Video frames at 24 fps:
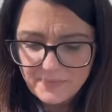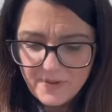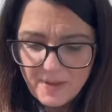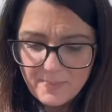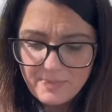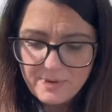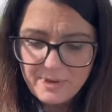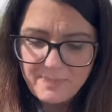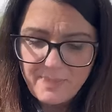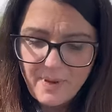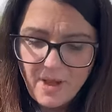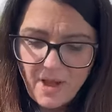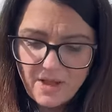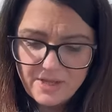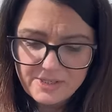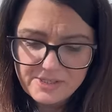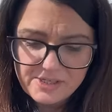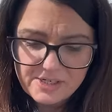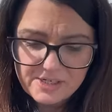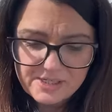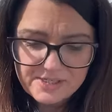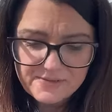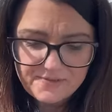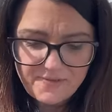but the
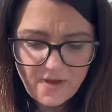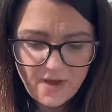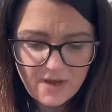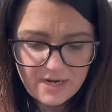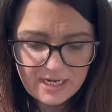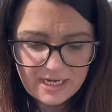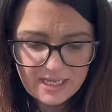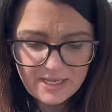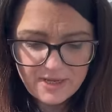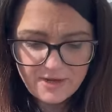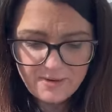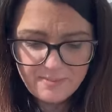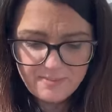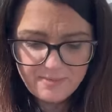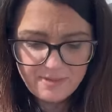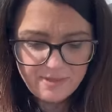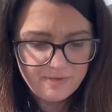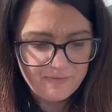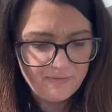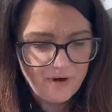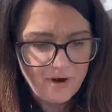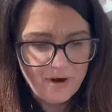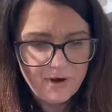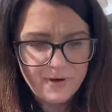parcel has finally come
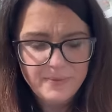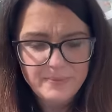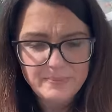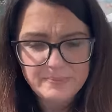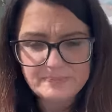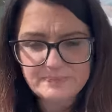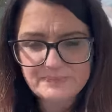through,